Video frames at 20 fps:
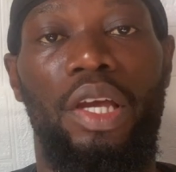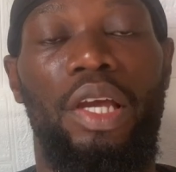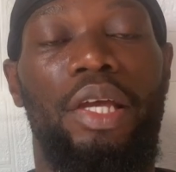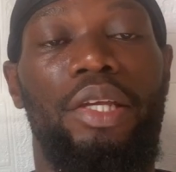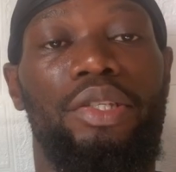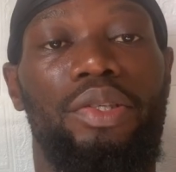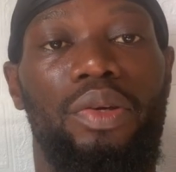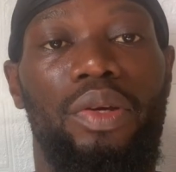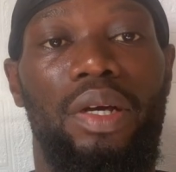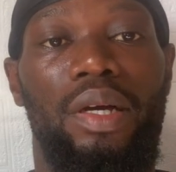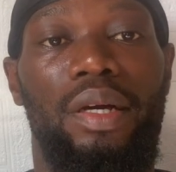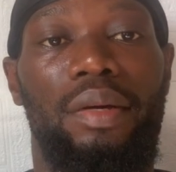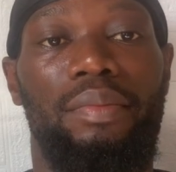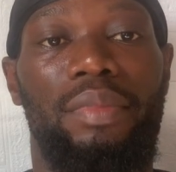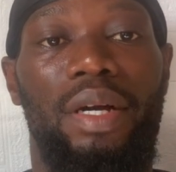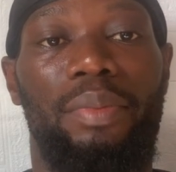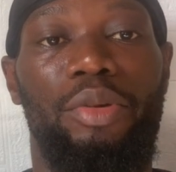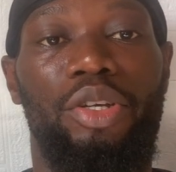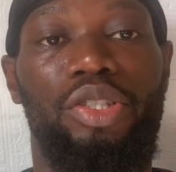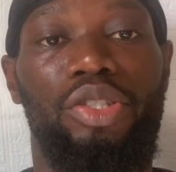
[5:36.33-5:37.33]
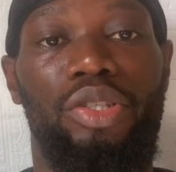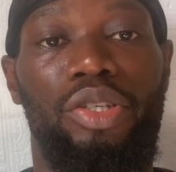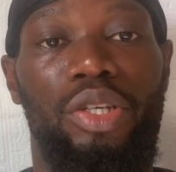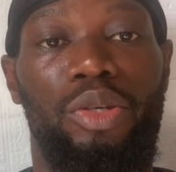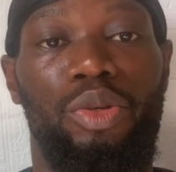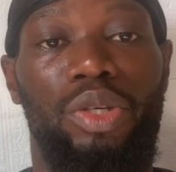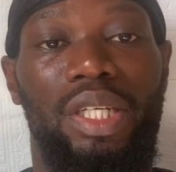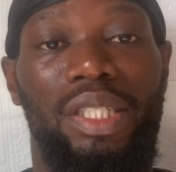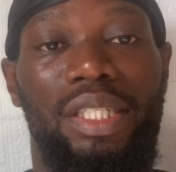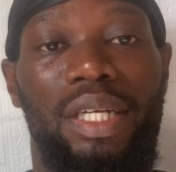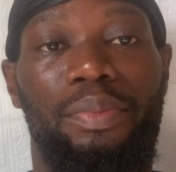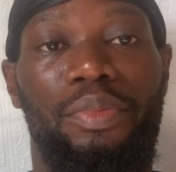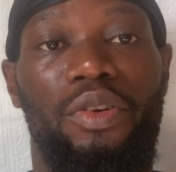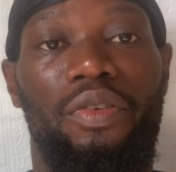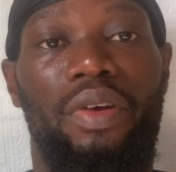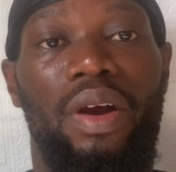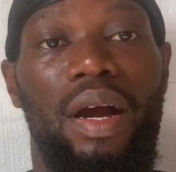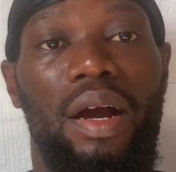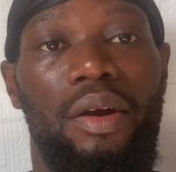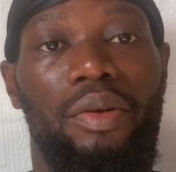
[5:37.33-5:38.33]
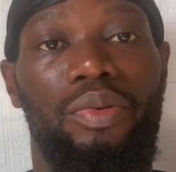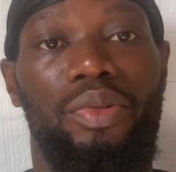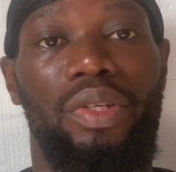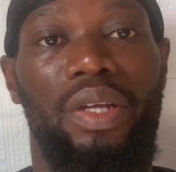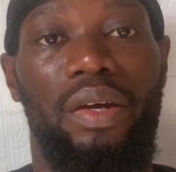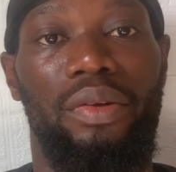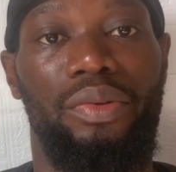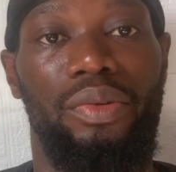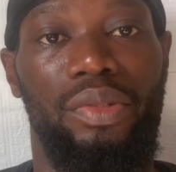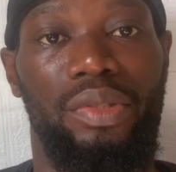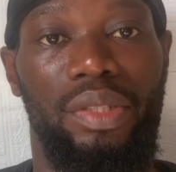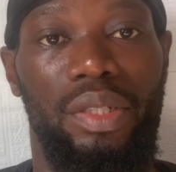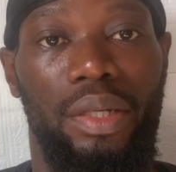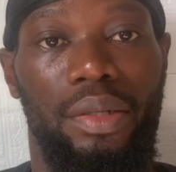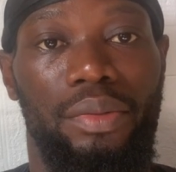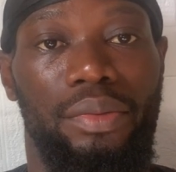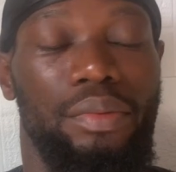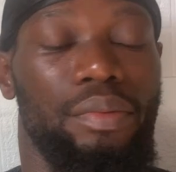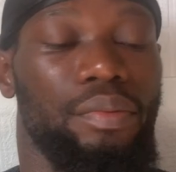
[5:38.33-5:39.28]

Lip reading: So I'm going to show you a quick example of how that runs now.